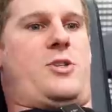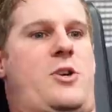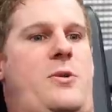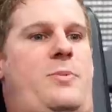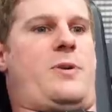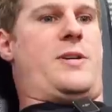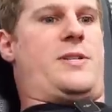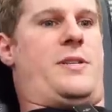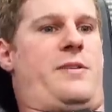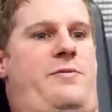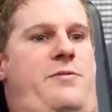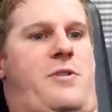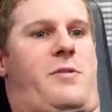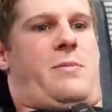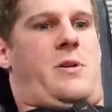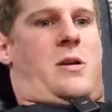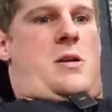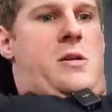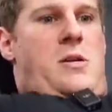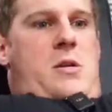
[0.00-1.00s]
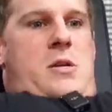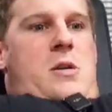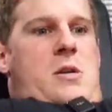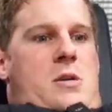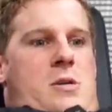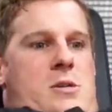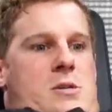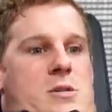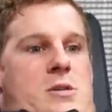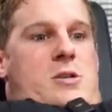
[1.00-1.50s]
start pressing from.
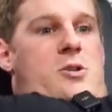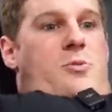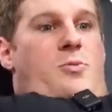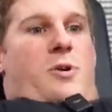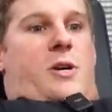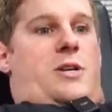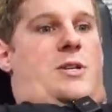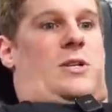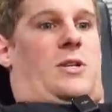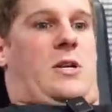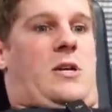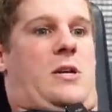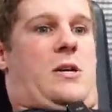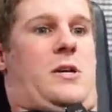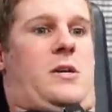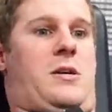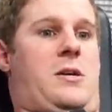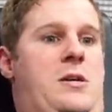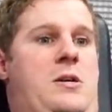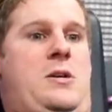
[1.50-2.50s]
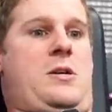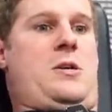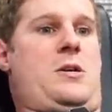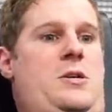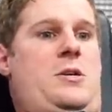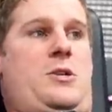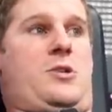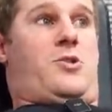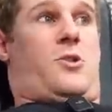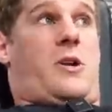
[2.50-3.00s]
You press
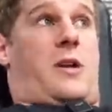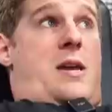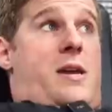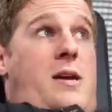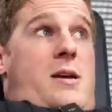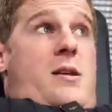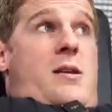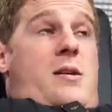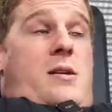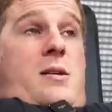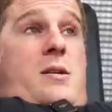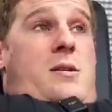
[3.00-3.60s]
straight ahead.